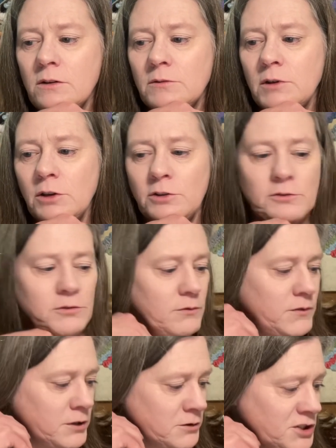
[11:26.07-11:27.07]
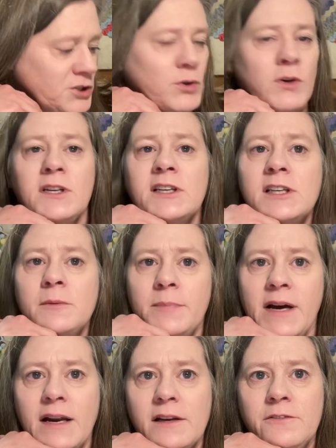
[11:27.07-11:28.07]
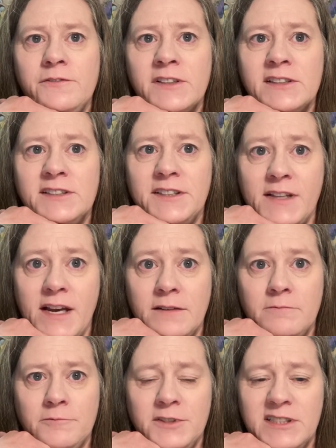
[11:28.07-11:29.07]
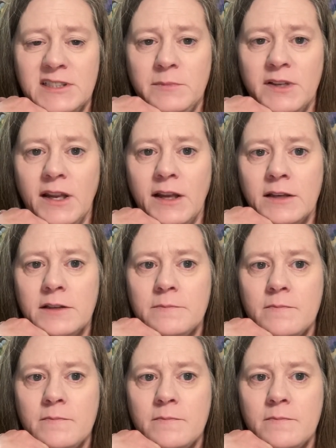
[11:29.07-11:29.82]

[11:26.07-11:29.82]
I'll very shortly get back to fixing that and resubmitting it.